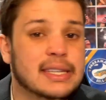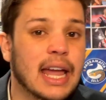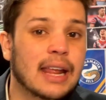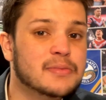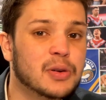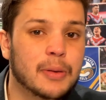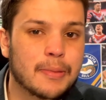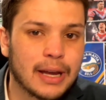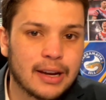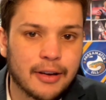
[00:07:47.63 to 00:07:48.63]
stadiums will
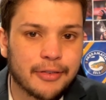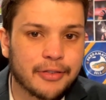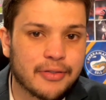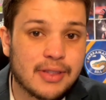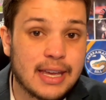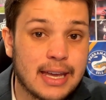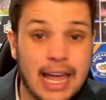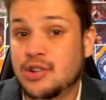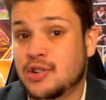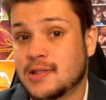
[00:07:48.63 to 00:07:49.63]
be big enough,
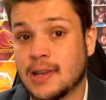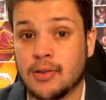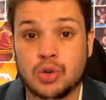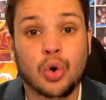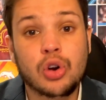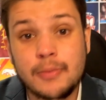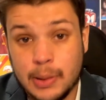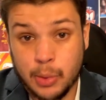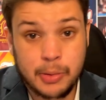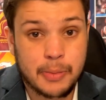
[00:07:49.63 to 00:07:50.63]
the interest in the
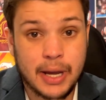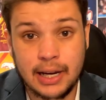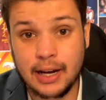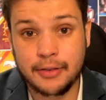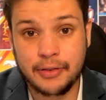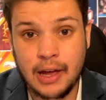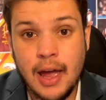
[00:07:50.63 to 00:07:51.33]
tournament will be big enough.